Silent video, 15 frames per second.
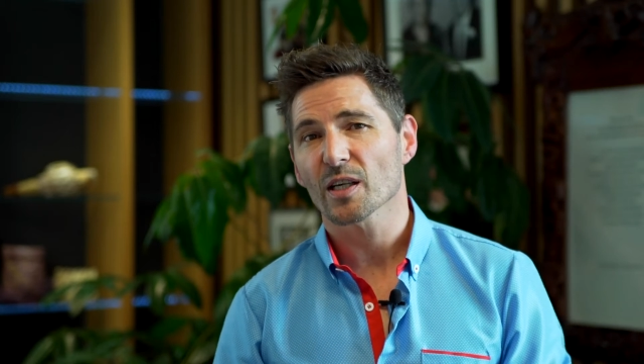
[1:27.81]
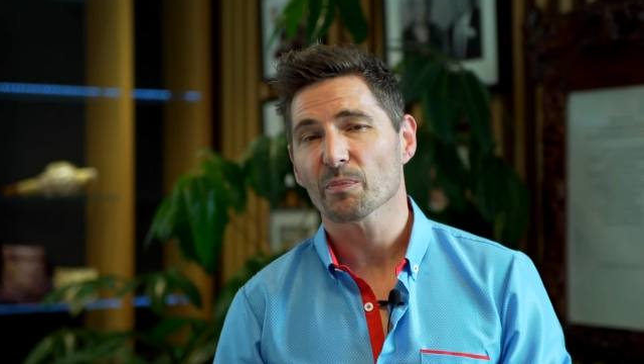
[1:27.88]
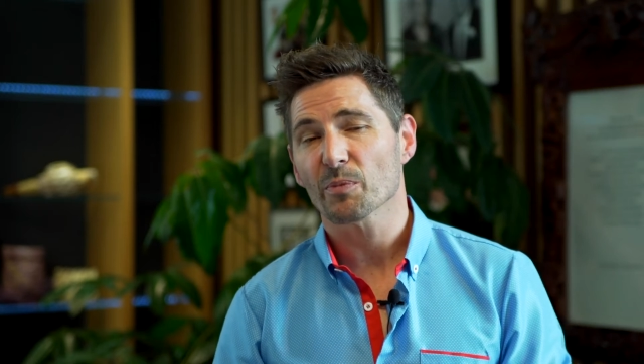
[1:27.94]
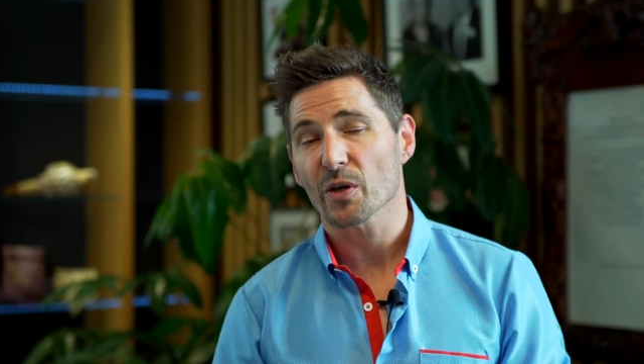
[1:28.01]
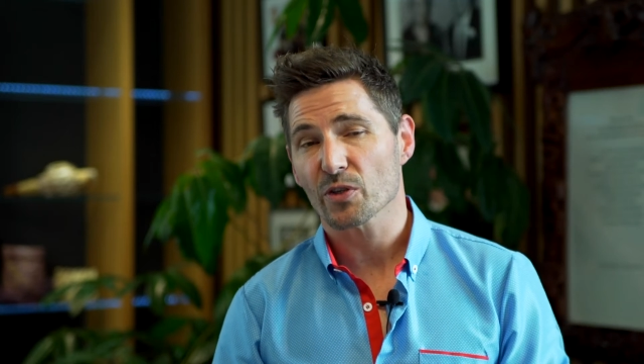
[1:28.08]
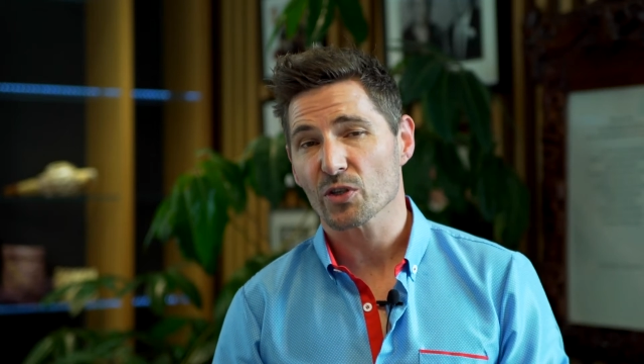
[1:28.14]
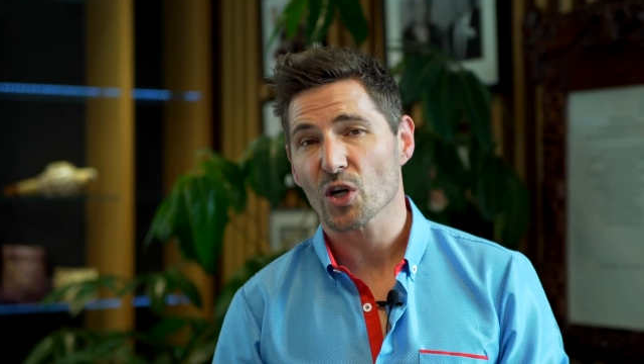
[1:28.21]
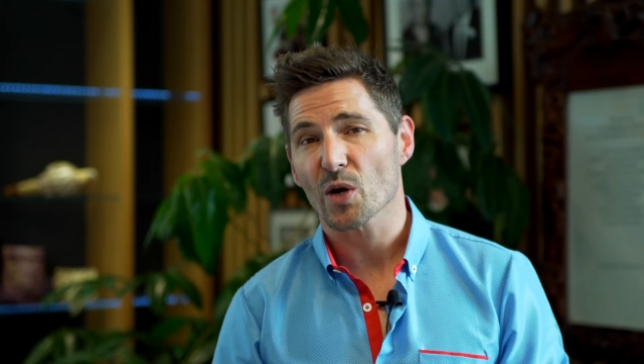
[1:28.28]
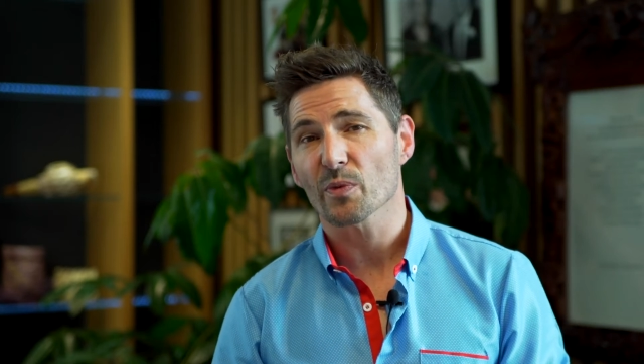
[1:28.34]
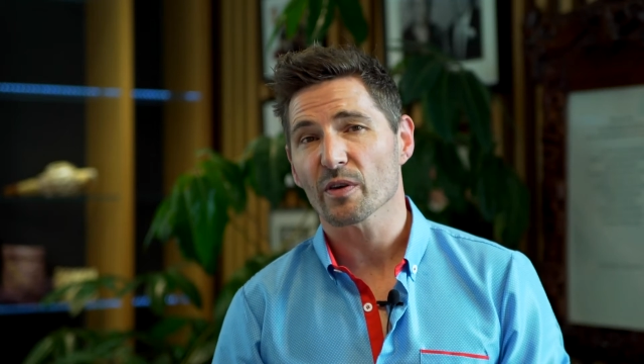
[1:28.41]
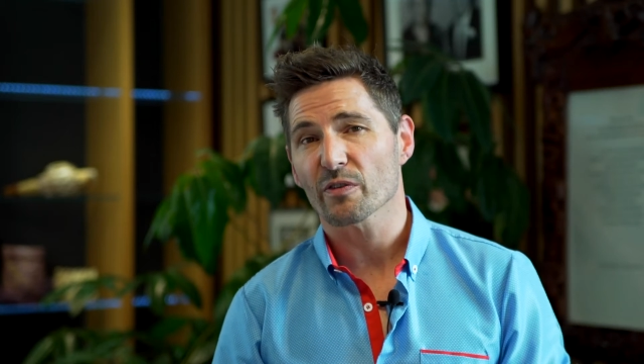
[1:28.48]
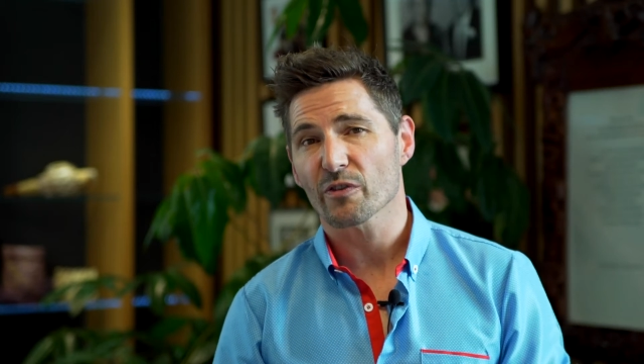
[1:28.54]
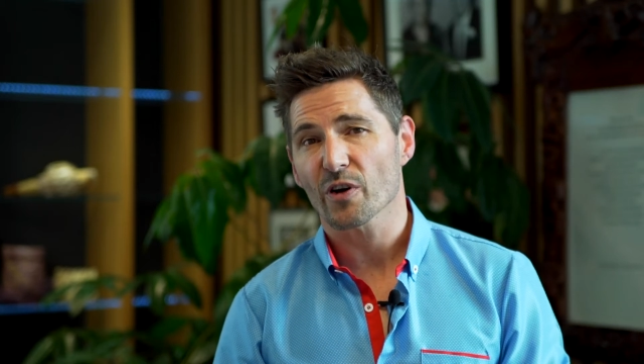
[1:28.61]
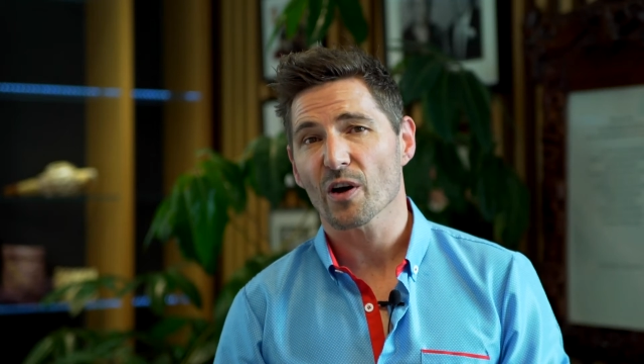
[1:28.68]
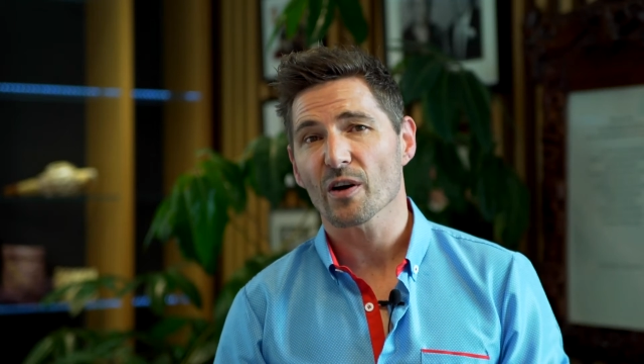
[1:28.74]
by the time they're
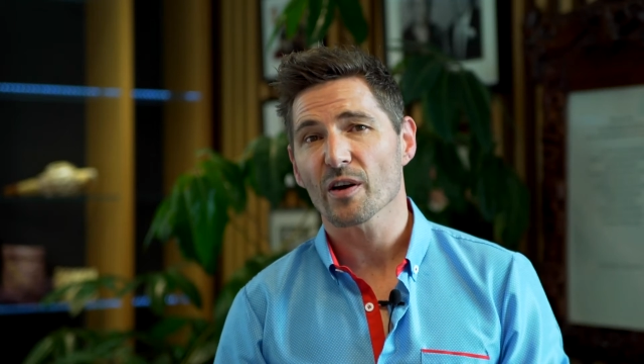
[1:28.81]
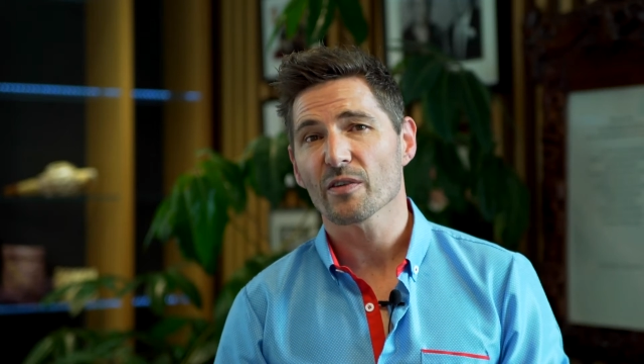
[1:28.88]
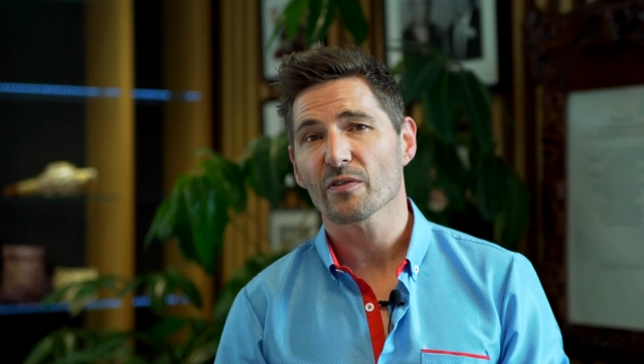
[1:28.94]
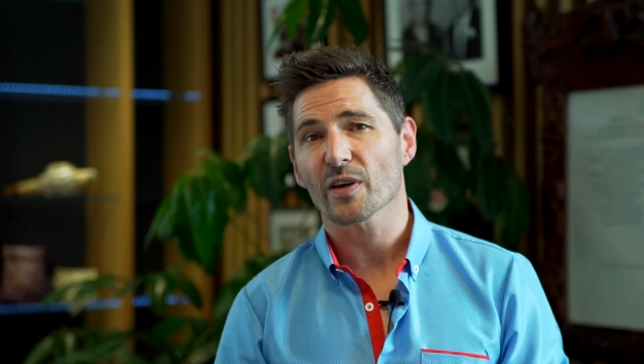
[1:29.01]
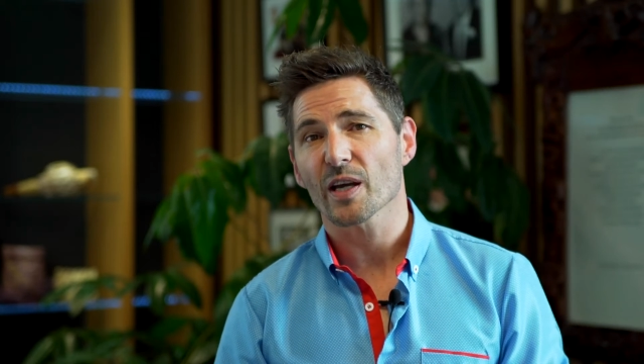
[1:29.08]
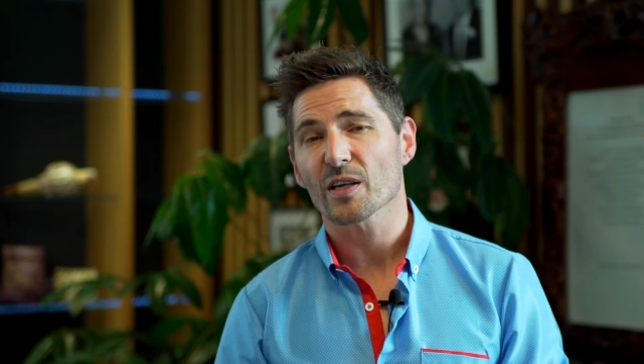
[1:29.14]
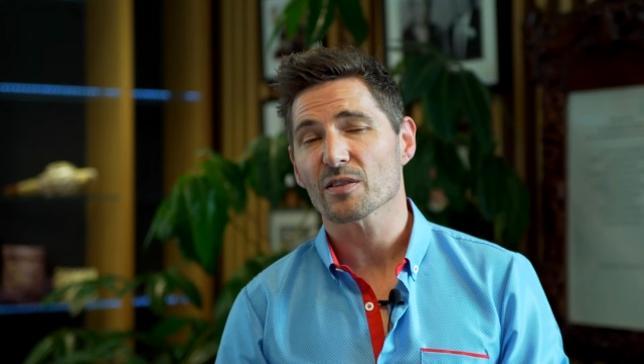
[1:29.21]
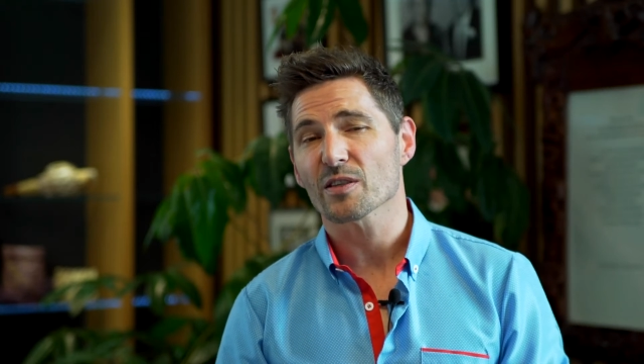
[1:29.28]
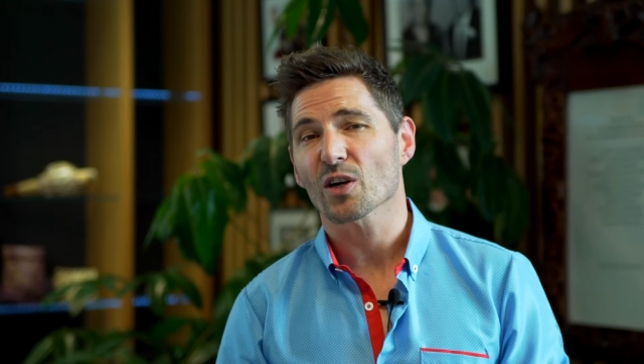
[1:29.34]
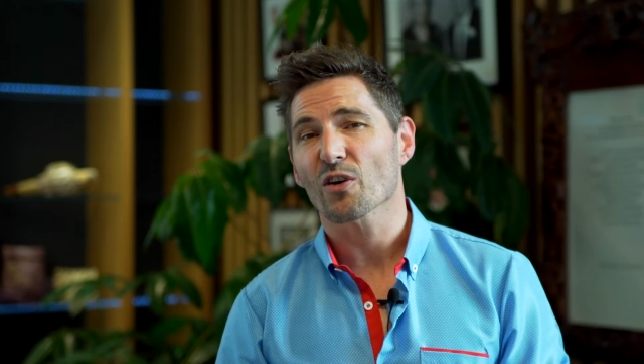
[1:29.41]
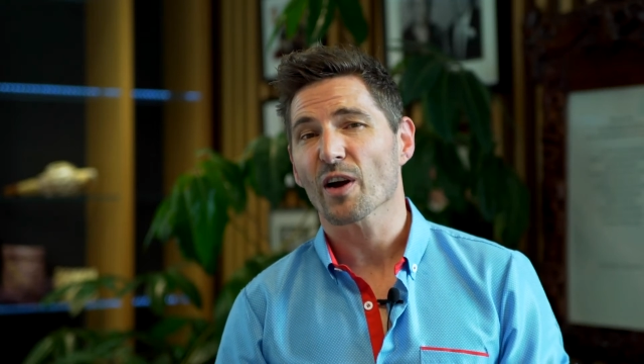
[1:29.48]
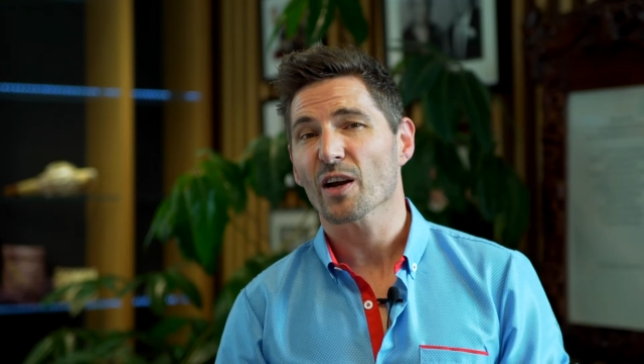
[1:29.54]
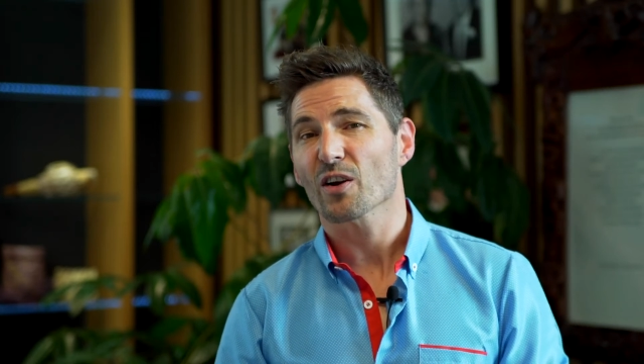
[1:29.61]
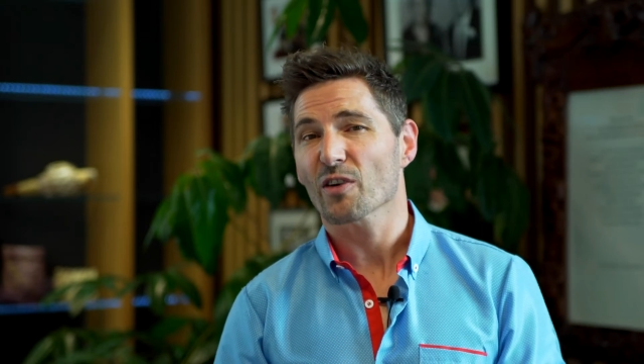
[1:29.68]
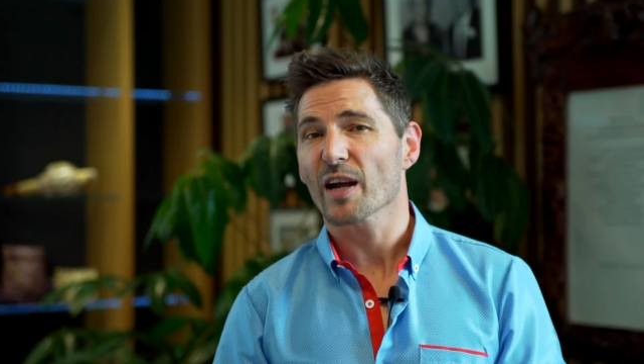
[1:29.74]
5 as their
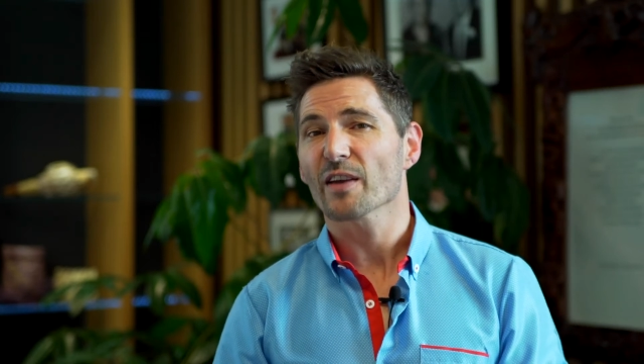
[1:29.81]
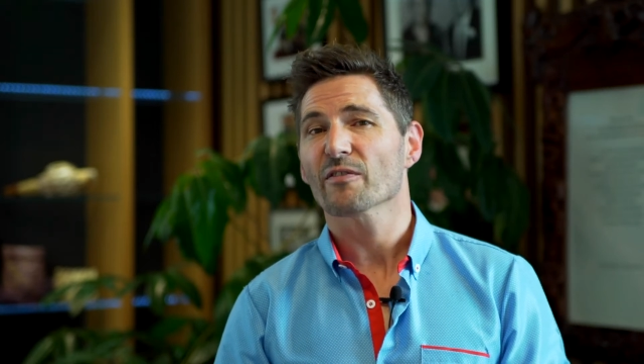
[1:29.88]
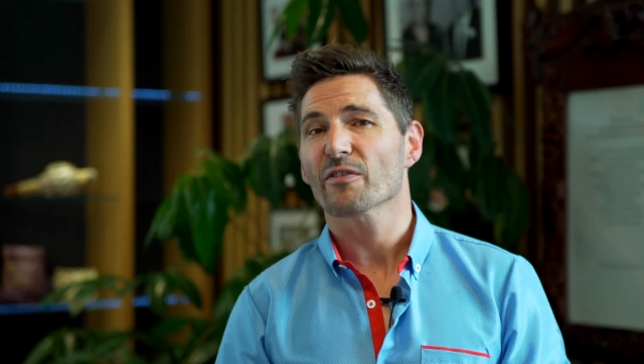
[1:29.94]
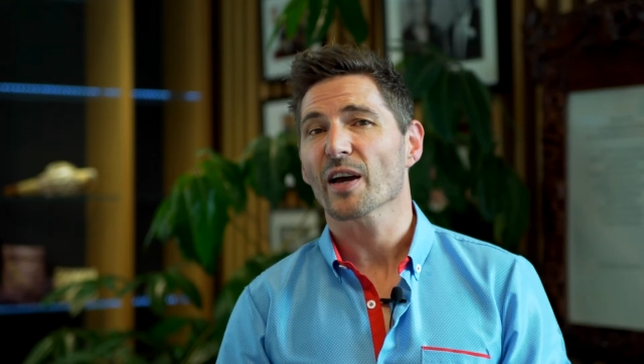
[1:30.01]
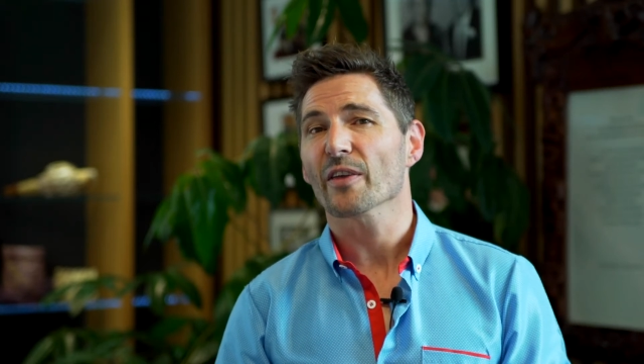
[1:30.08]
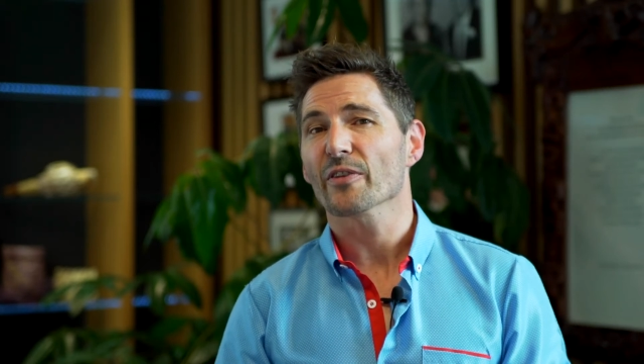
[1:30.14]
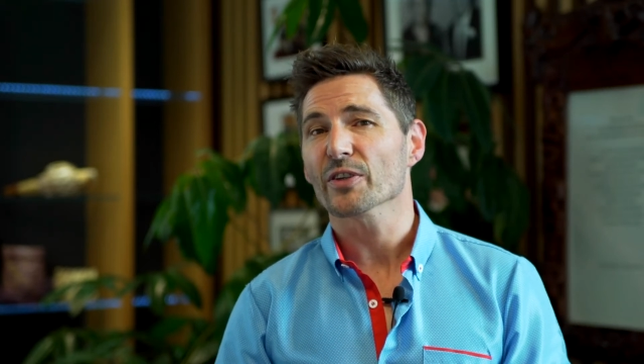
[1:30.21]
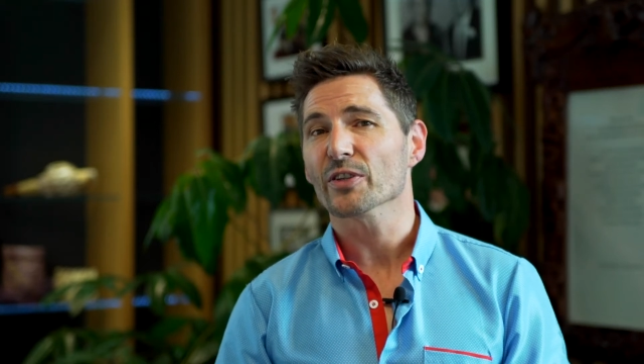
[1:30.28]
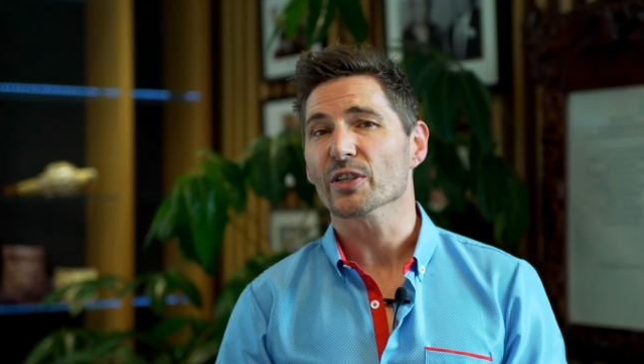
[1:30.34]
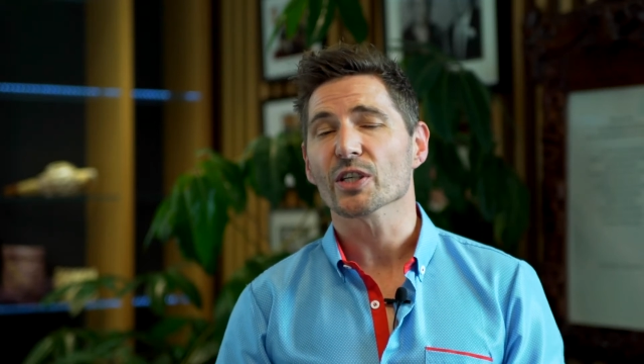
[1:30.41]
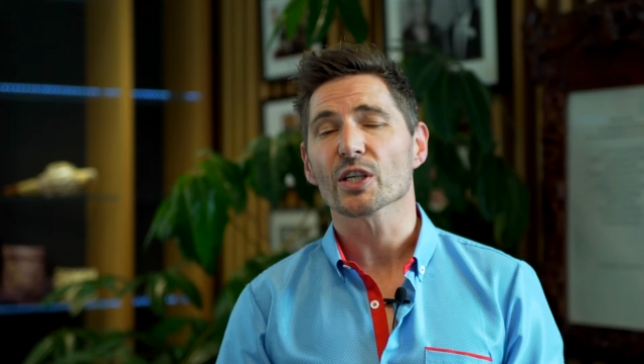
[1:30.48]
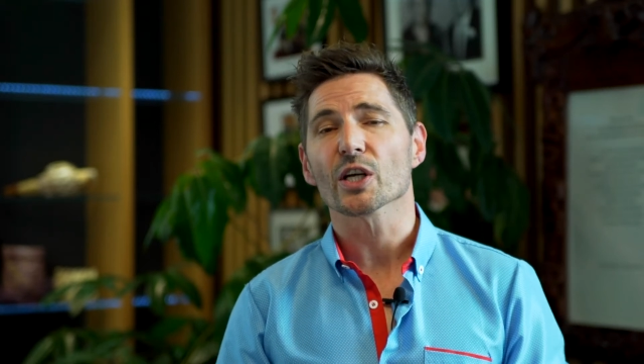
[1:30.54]
great-grandfather did